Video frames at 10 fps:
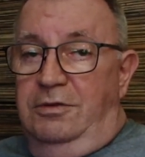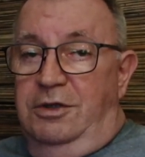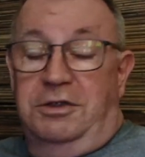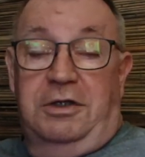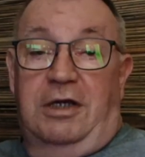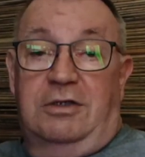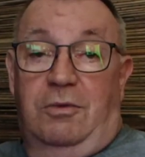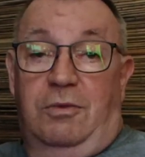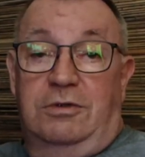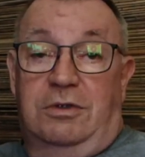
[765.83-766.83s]
Just in case
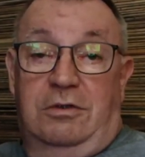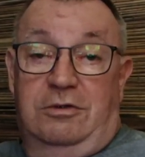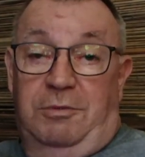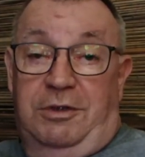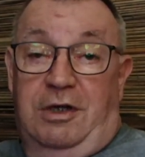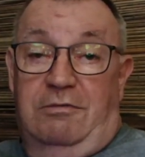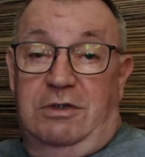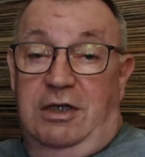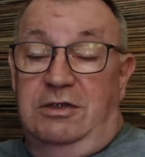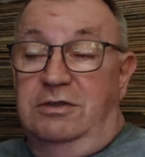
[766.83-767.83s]
I was to lose my
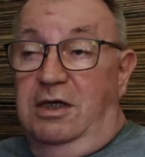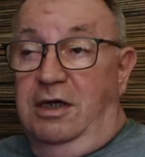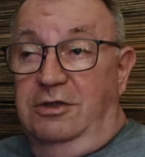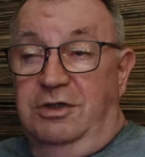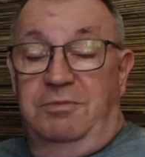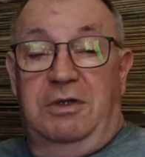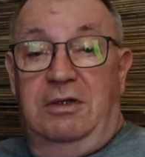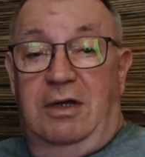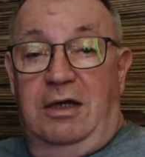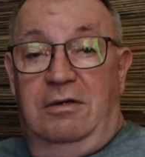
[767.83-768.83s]
driver's license, I got
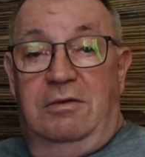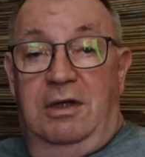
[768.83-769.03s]
something, and